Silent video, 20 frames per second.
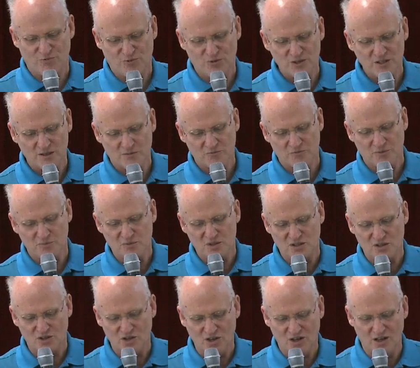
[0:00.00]
freedom from
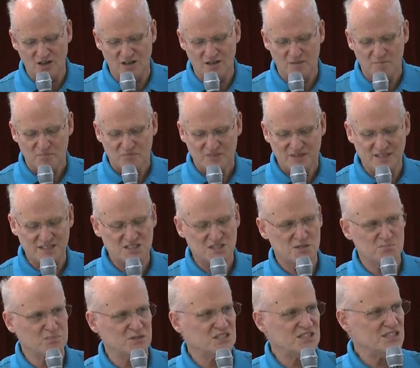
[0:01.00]
the law that's
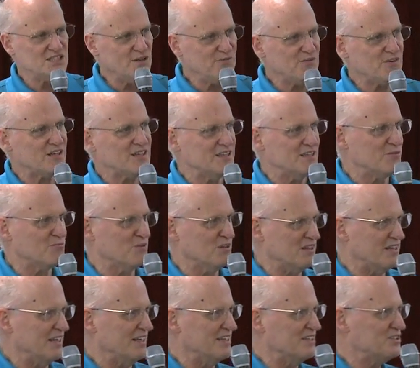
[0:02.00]
specifically
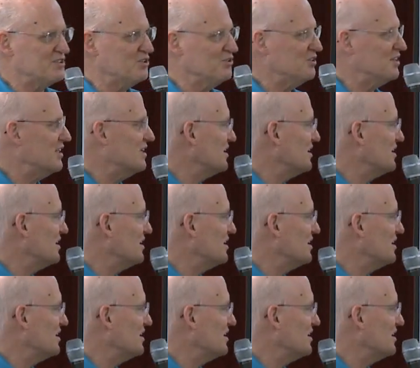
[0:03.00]
related to the